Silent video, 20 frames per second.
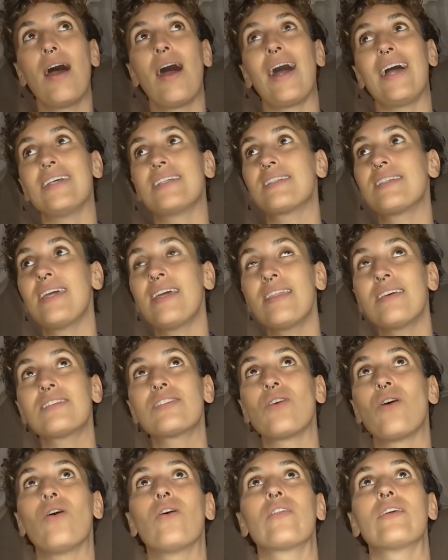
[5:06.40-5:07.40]
I say this
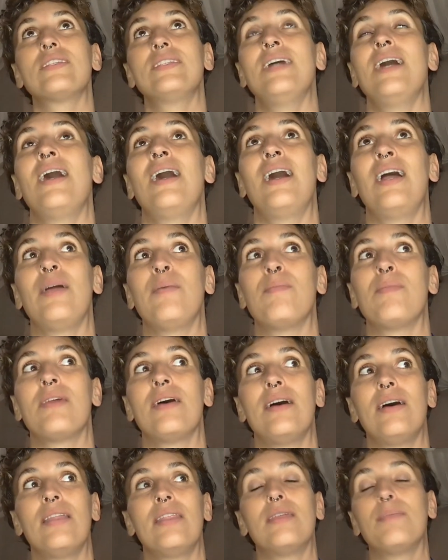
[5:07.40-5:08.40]
all the time,
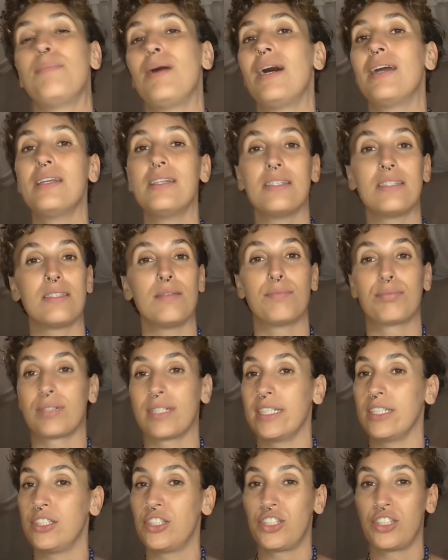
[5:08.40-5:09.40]
that the body is the
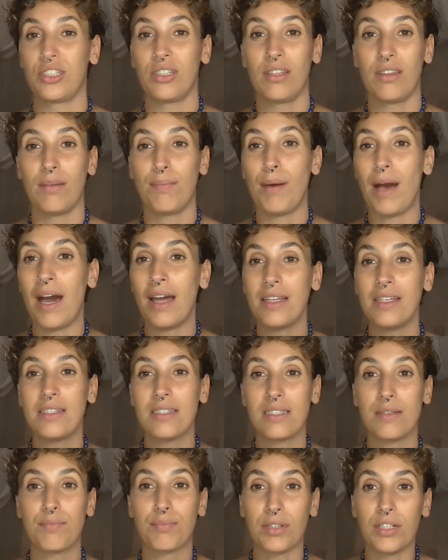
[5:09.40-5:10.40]
bridge. The body
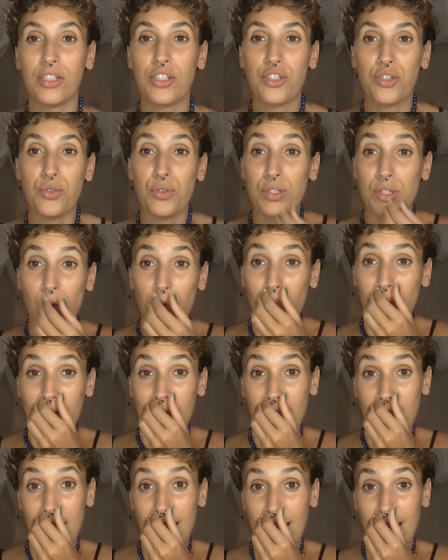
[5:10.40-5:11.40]
is the bridge to so many
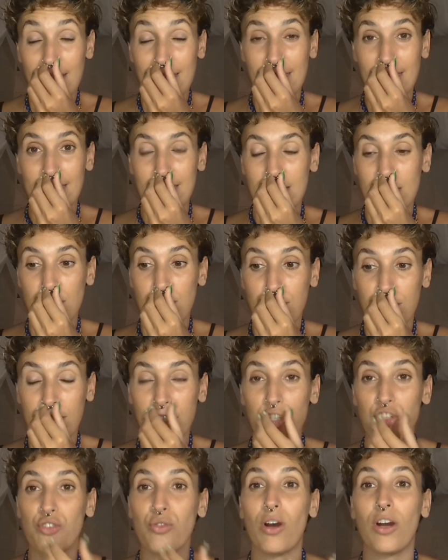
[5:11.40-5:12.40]
things. It is the
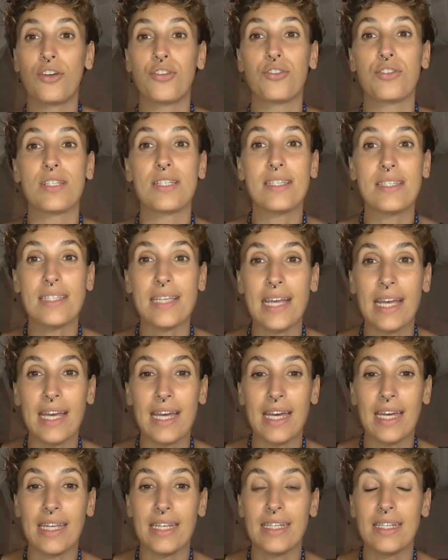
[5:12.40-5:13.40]
bridge to
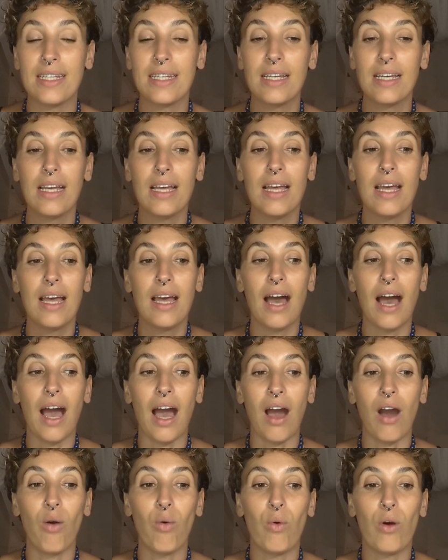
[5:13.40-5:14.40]
understand
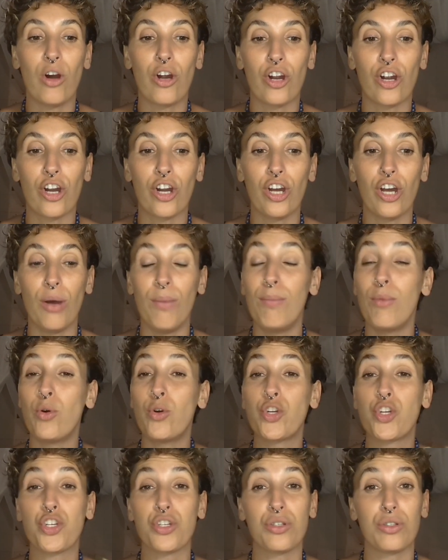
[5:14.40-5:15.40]
our
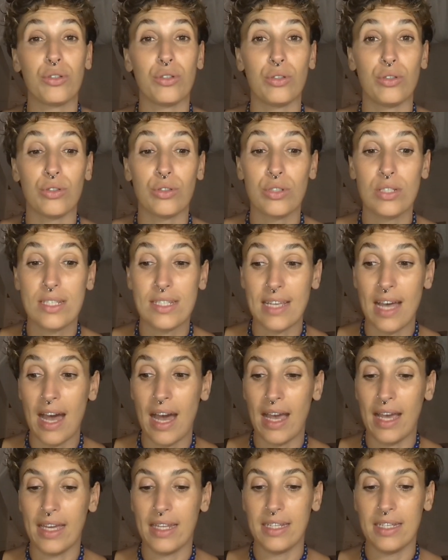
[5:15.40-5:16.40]
emotional
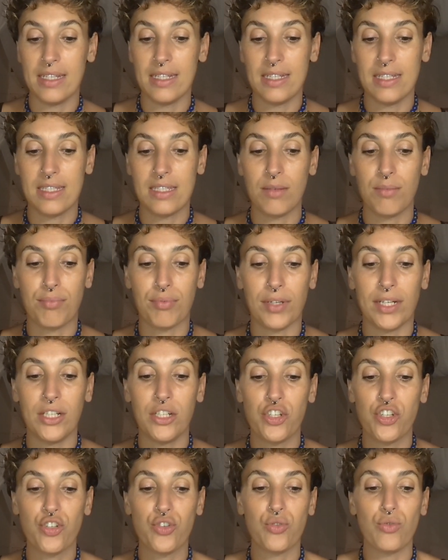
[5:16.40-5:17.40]
side. It is the
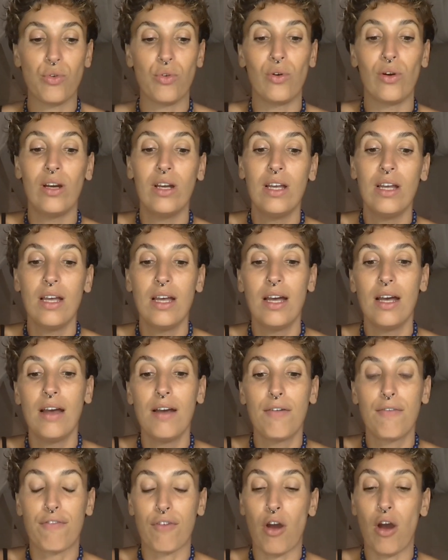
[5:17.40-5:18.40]
bridge to
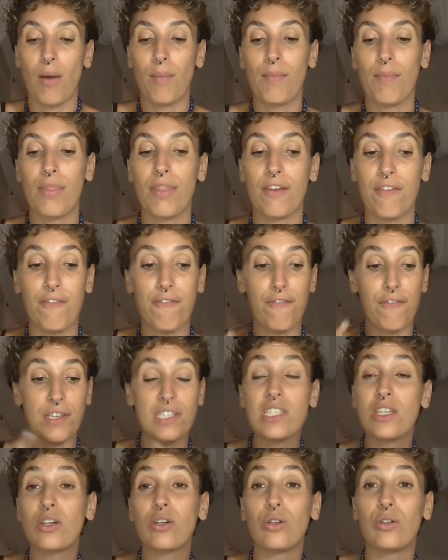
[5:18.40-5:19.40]
from the
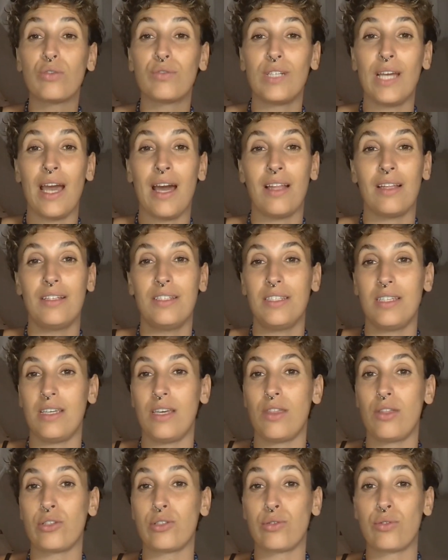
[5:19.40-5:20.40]
physical
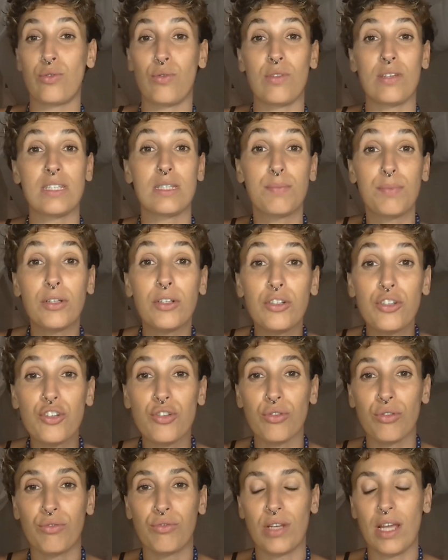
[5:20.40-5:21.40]
reality to the
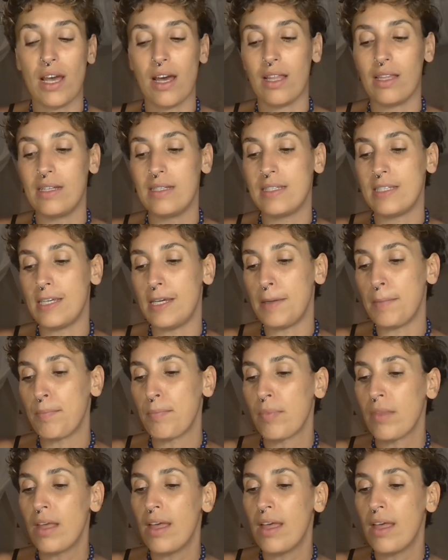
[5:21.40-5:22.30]
spiritual reality.